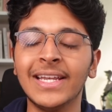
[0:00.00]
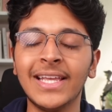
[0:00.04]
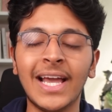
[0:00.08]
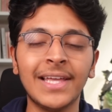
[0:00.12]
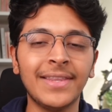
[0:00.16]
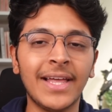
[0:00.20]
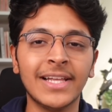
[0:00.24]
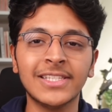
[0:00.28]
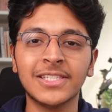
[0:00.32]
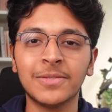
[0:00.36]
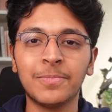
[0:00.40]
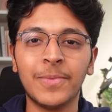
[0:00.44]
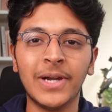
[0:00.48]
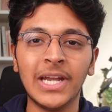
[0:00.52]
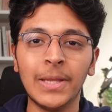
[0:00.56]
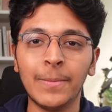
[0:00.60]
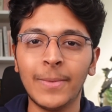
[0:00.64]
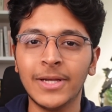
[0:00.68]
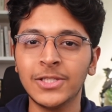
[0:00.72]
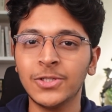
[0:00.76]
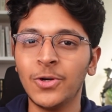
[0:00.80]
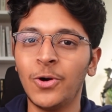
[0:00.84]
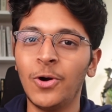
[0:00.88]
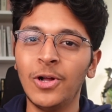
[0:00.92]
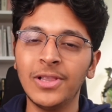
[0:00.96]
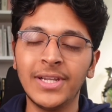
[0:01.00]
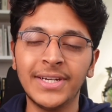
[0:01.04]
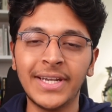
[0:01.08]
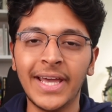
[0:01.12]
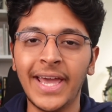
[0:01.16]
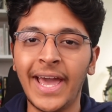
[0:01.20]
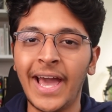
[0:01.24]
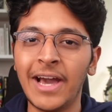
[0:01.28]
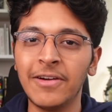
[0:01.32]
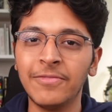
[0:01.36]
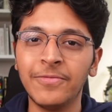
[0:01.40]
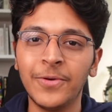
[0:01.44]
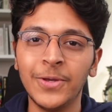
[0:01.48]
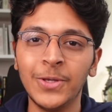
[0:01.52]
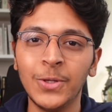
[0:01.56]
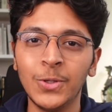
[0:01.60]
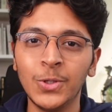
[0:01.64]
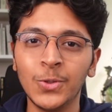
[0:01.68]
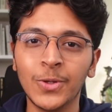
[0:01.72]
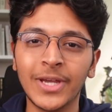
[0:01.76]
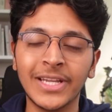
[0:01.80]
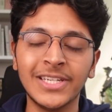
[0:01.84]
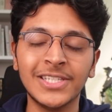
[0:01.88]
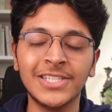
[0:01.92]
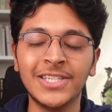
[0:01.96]
yeah, that's pretty much all that I have for you.
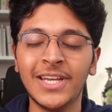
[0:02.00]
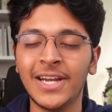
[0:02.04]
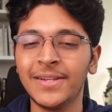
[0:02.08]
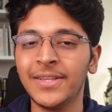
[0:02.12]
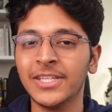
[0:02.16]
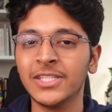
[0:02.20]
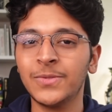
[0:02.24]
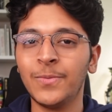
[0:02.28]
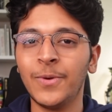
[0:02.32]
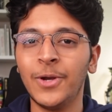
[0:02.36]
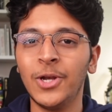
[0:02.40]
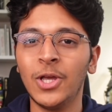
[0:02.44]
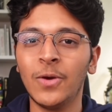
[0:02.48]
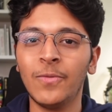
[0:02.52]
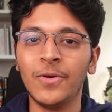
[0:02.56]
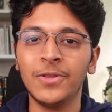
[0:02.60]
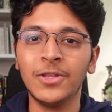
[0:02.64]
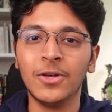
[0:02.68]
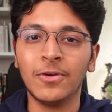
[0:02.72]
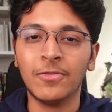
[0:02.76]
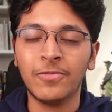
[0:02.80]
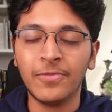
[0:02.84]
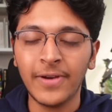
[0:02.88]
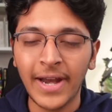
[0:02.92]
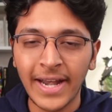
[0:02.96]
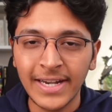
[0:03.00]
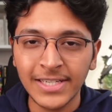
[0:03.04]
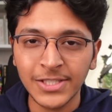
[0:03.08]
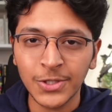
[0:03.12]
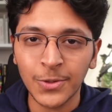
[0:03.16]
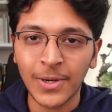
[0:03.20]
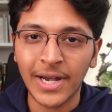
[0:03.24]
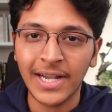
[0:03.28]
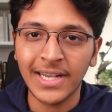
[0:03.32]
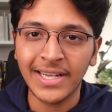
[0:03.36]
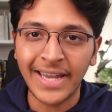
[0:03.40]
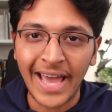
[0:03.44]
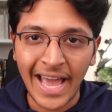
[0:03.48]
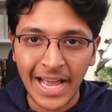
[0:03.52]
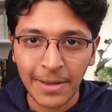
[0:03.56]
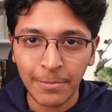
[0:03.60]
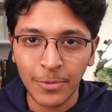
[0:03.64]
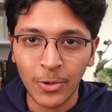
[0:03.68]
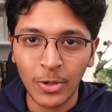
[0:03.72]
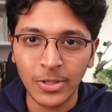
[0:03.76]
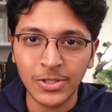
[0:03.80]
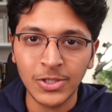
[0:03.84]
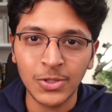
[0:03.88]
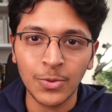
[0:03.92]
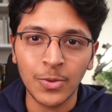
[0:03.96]
You can share this video with your friends. You can tag
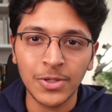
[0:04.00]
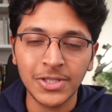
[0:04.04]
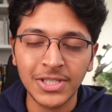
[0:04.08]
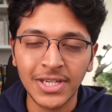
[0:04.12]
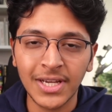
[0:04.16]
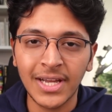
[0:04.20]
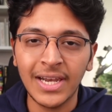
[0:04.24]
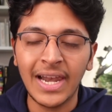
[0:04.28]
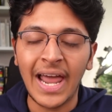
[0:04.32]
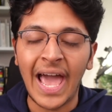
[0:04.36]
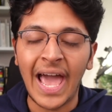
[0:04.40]
me on social